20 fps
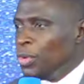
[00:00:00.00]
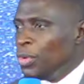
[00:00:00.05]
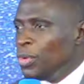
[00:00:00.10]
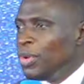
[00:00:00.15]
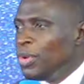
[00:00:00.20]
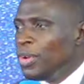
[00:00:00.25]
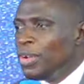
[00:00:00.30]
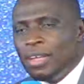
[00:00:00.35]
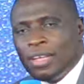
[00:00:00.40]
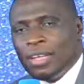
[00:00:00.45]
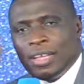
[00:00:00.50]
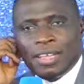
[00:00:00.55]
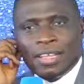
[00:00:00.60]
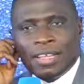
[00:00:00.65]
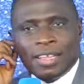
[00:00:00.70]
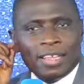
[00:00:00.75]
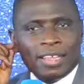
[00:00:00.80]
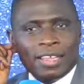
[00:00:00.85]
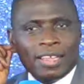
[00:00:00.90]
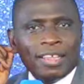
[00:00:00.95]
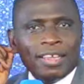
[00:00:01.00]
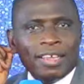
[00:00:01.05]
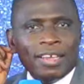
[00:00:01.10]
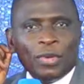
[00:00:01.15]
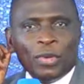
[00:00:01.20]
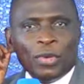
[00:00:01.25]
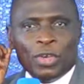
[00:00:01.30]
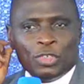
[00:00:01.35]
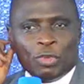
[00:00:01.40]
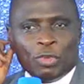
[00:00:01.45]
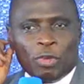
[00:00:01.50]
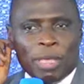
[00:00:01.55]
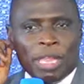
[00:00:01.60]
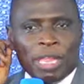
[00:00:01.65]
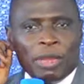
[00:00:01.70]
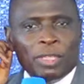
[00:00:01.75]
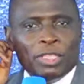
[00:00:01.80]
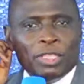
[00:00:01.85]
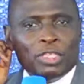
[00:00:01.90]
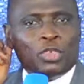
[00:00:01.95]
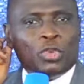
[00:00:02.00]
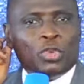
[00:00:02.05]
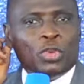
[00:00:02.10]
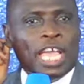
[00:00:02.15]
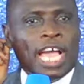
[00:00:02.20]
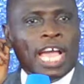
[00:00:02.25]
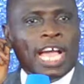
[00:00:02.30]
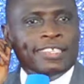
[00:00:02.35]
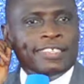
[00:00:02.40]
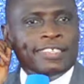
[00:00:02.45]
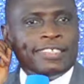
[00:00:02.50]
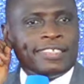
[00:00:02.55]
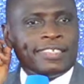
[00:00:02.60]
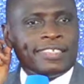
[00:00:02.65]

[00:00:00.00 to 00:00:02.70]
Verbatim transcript: okukira gwe with two years.